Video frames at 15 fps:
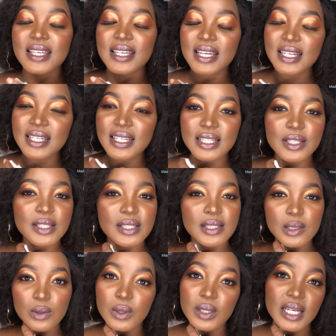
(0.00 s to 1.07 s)
yani, it's
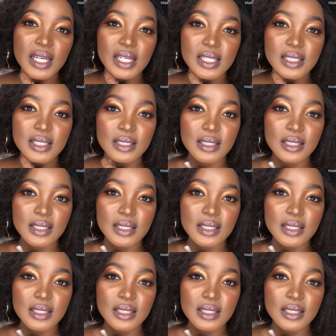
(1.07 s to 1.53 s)
so nice.